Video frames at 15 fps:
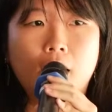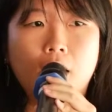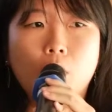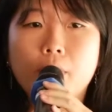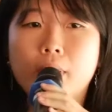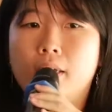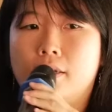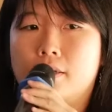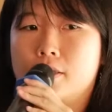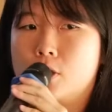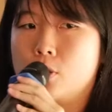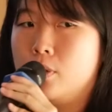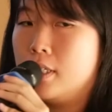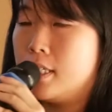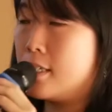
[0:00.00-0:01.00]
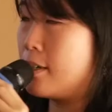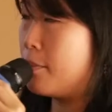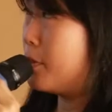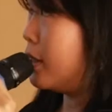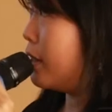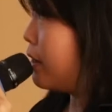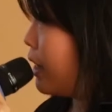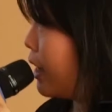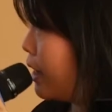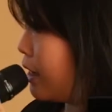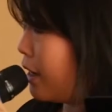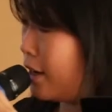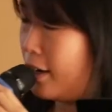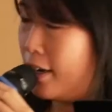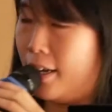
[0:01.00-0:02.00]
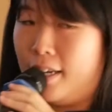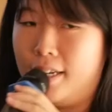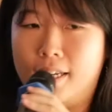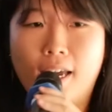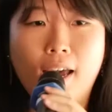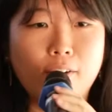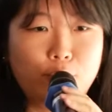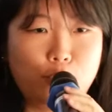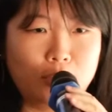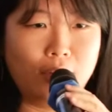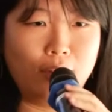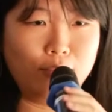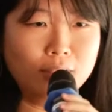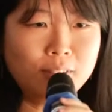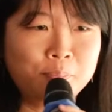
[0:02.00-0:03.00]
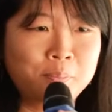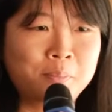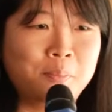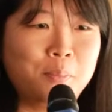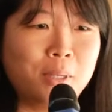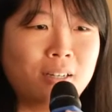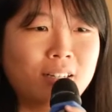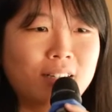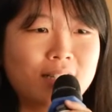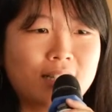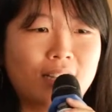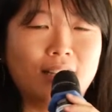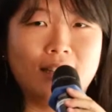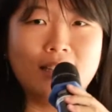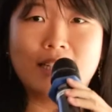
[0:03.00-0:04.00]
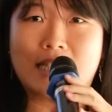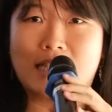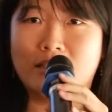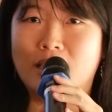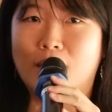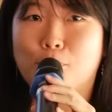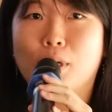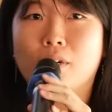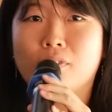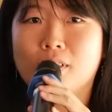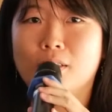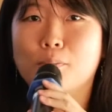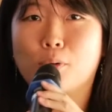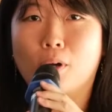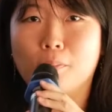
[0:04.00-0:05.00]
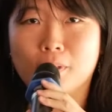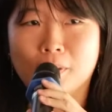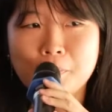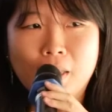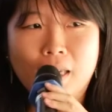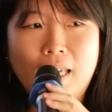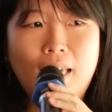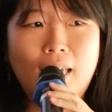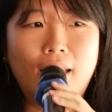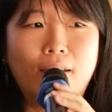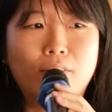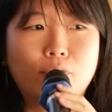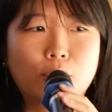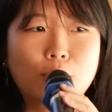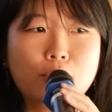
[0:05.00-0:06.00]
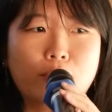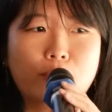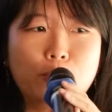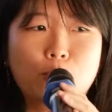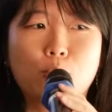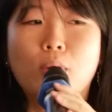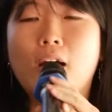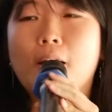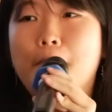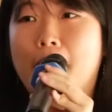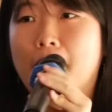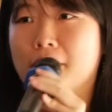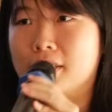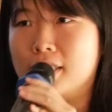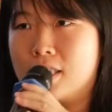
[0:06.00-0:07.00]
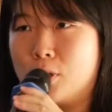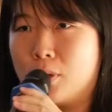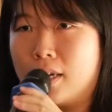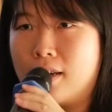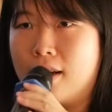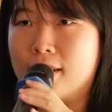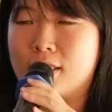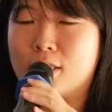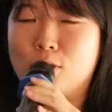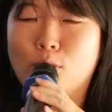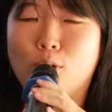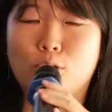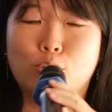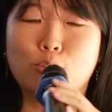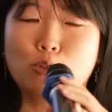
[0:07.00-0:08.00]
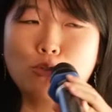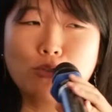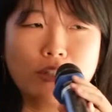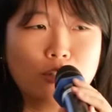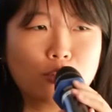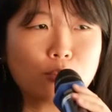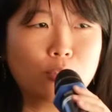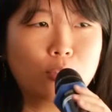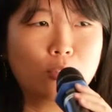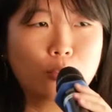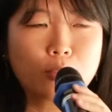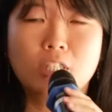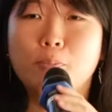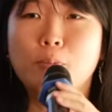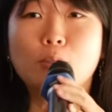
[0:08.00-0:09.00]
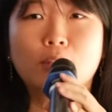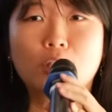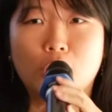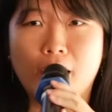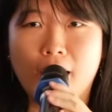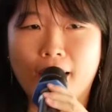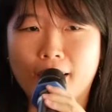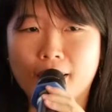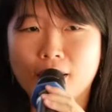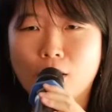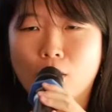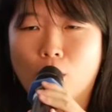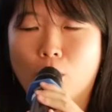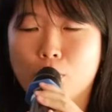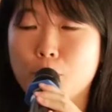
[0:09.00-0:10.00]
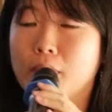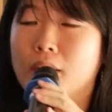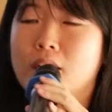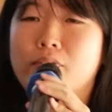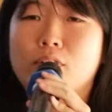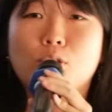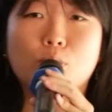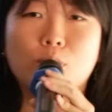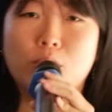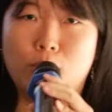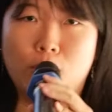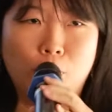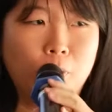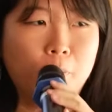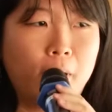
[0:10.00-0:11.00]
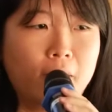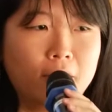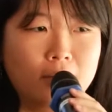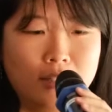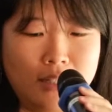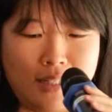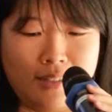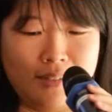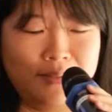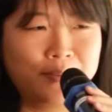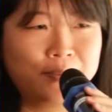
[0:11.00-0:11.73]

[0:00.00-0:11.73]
Okay, so this is something that I have to cover because I think it's still a prevalent problem. And for those of you who are parents, you can ask your children to, keep you in check, or you can even do it to your own parents.